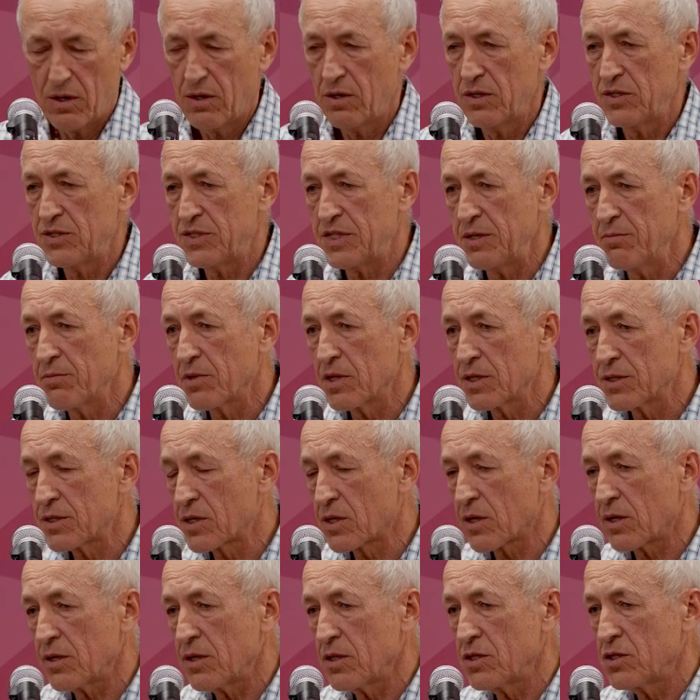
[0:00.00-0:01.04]
Similar
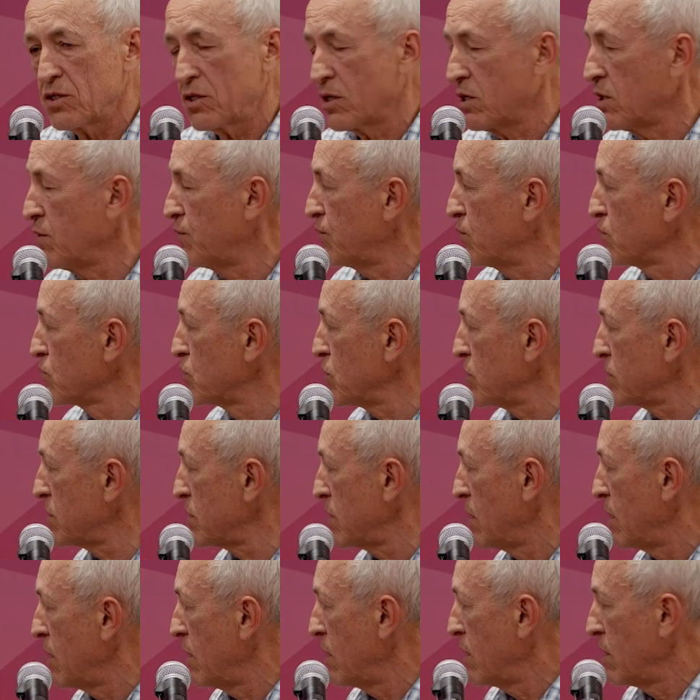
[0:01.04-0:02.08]
strategy if you just
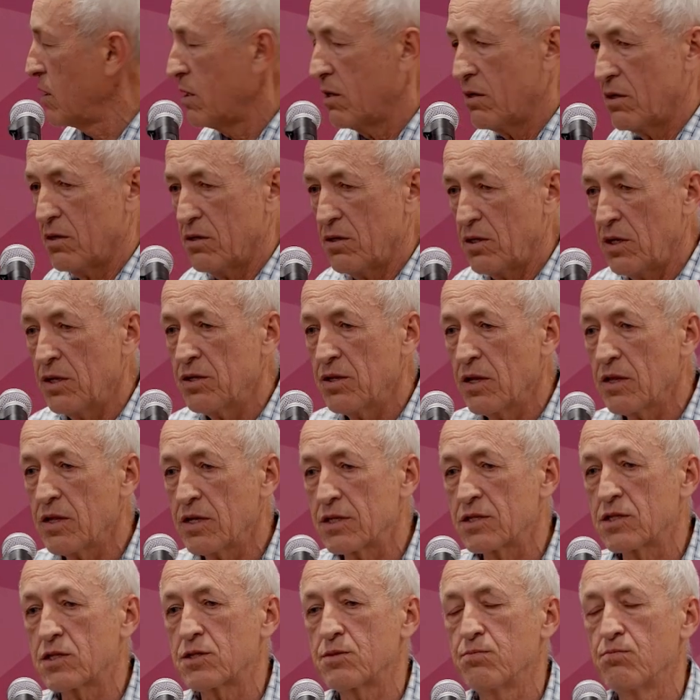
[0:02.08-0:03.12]

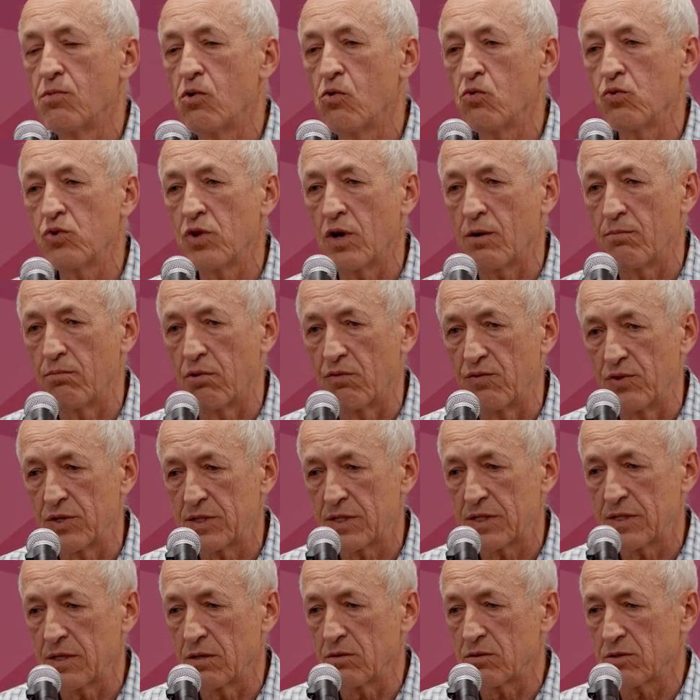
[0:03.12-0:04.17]
analyze small number of the
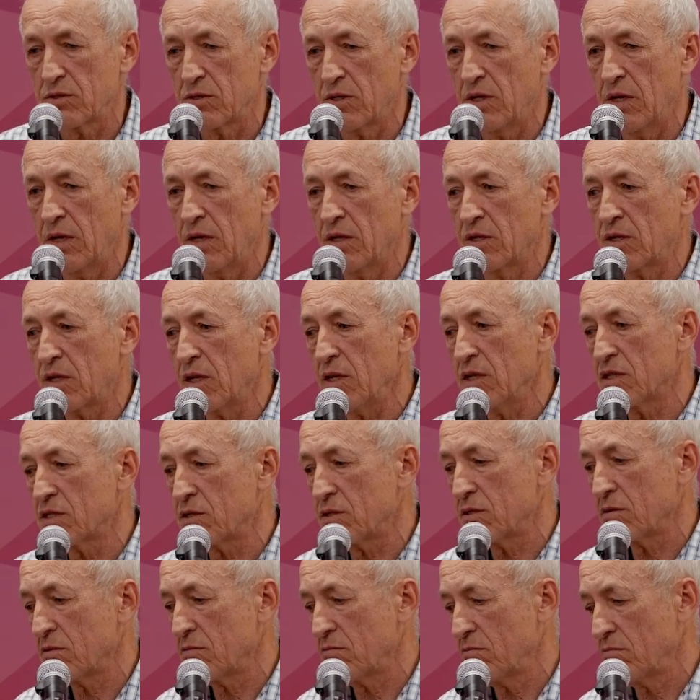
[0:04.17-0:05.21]
cells, and here's